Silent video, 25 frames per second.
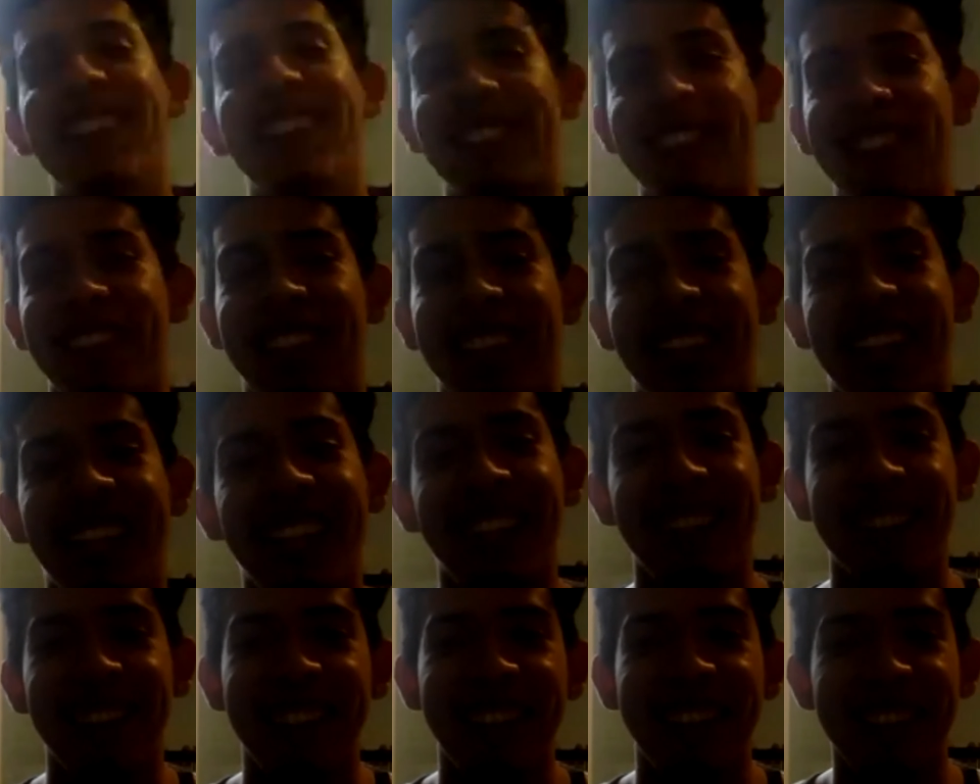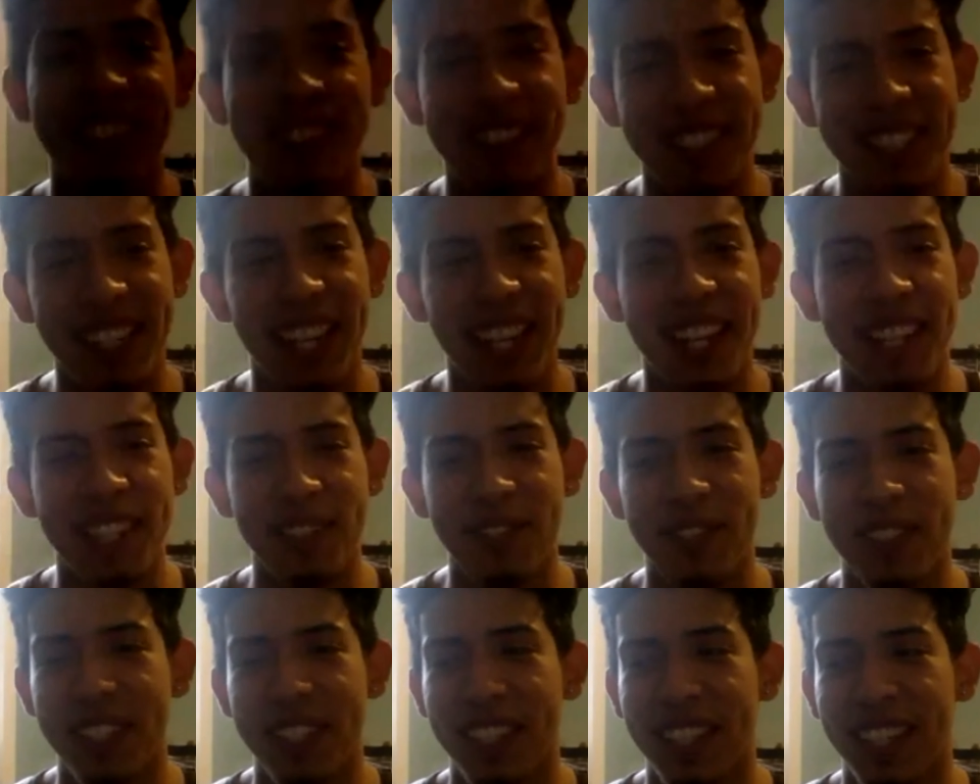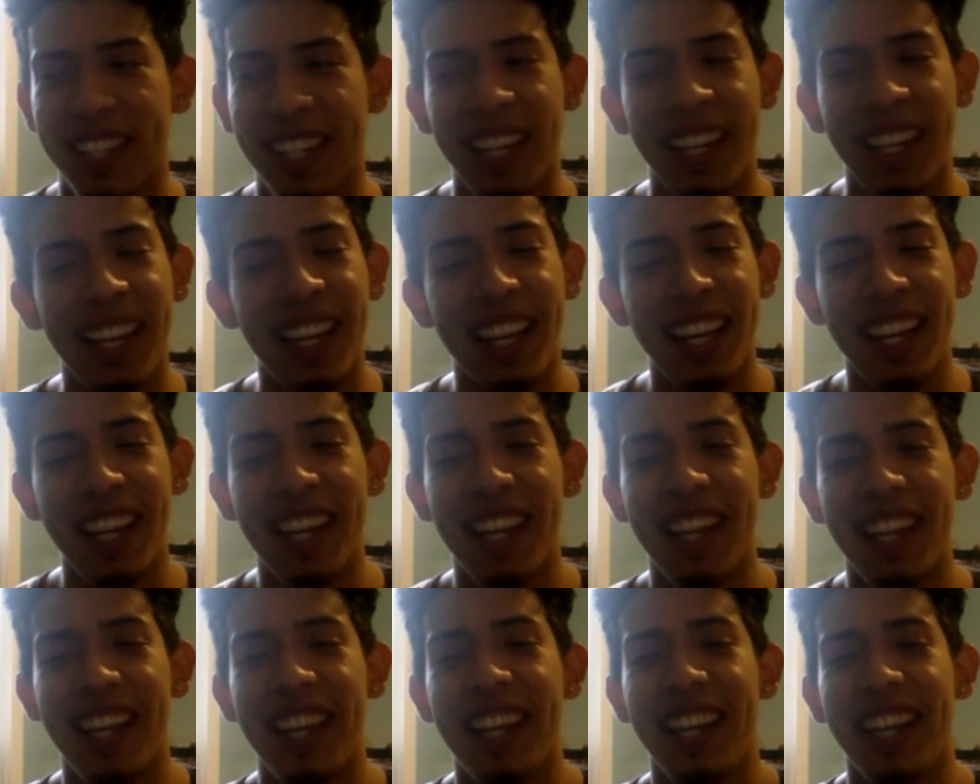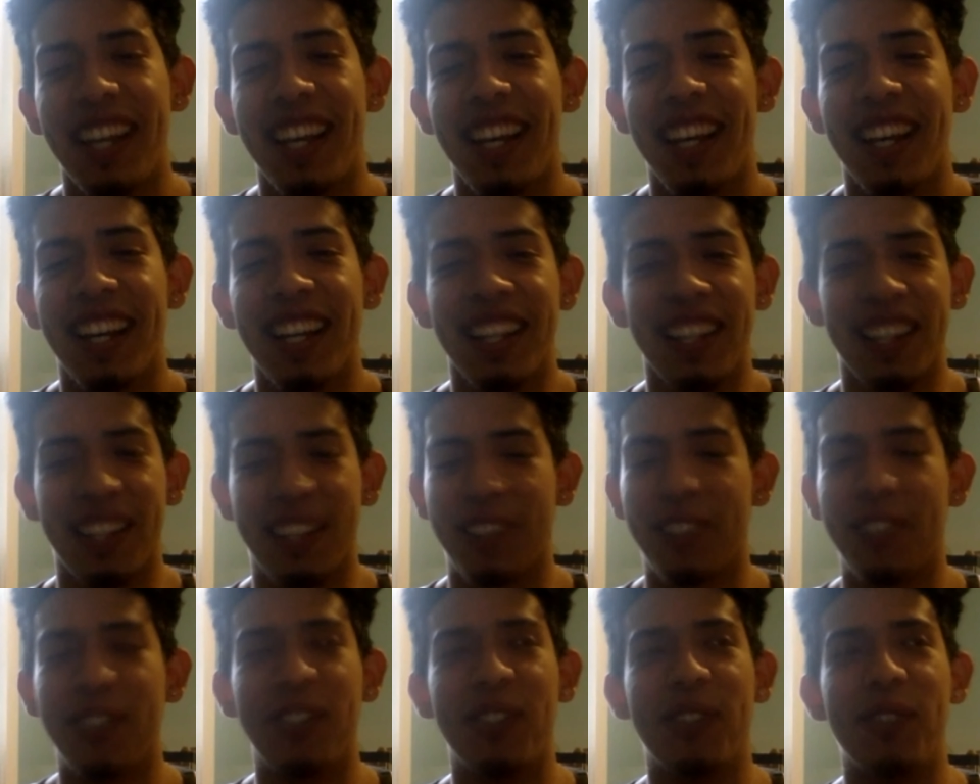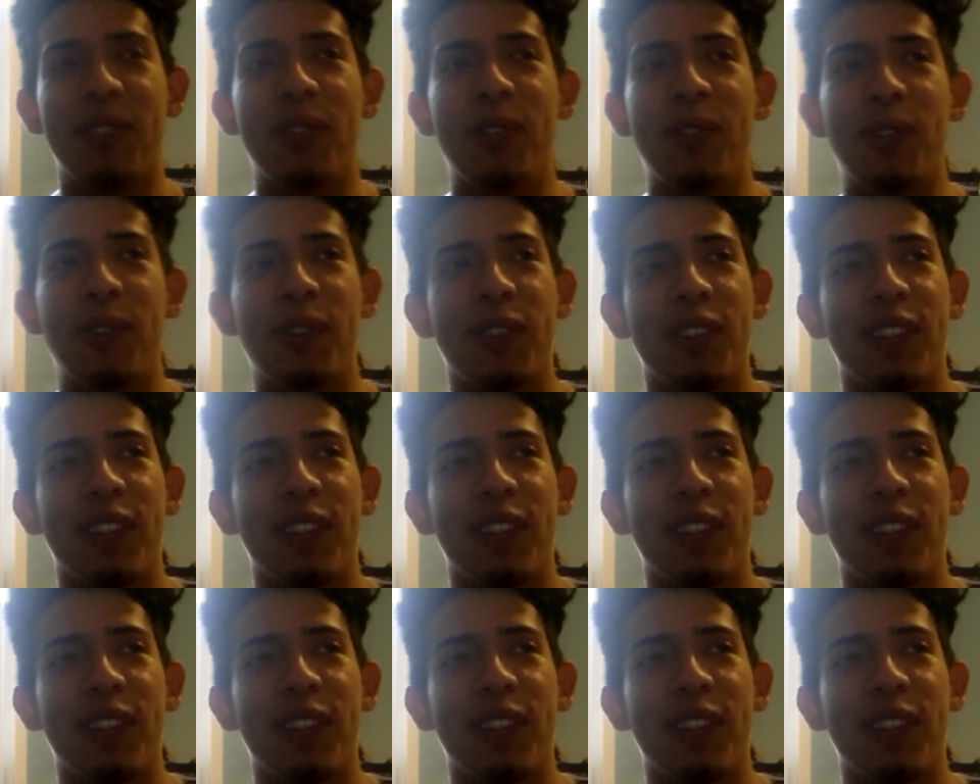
cool. Like her enthusiasm is like, like through the roof.